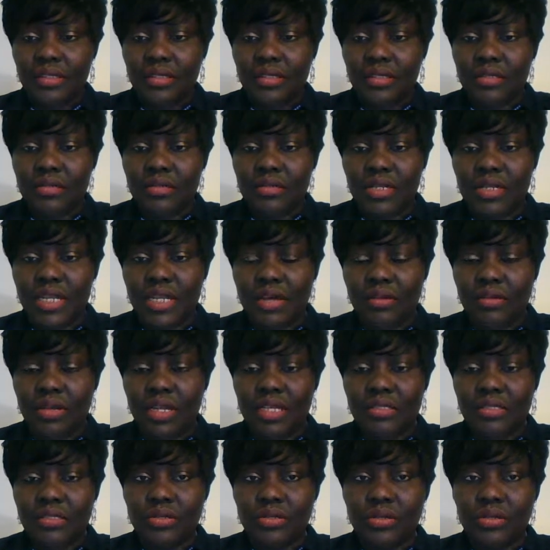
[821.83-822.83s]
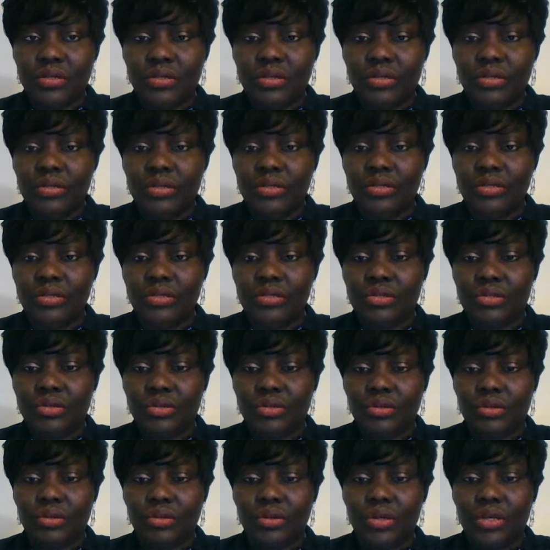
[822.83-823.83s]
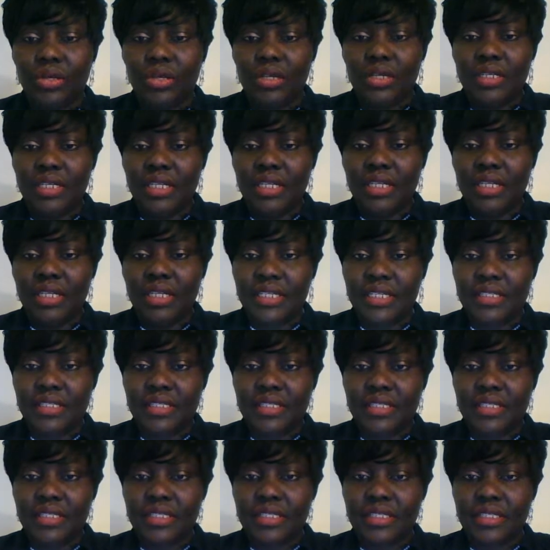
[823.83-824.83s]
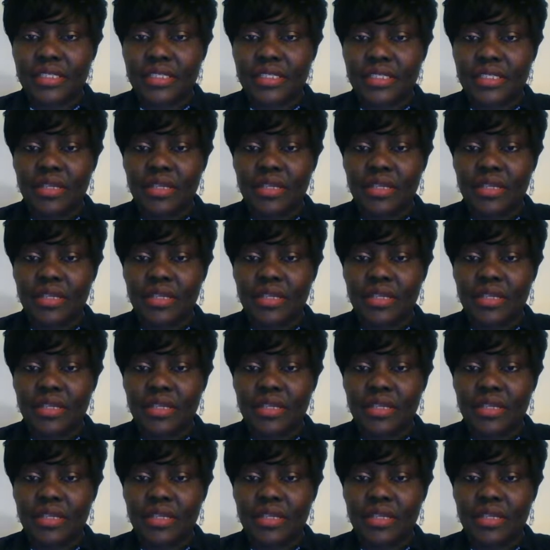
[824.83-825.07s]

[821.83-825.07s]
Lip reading: So now let's go to the next case.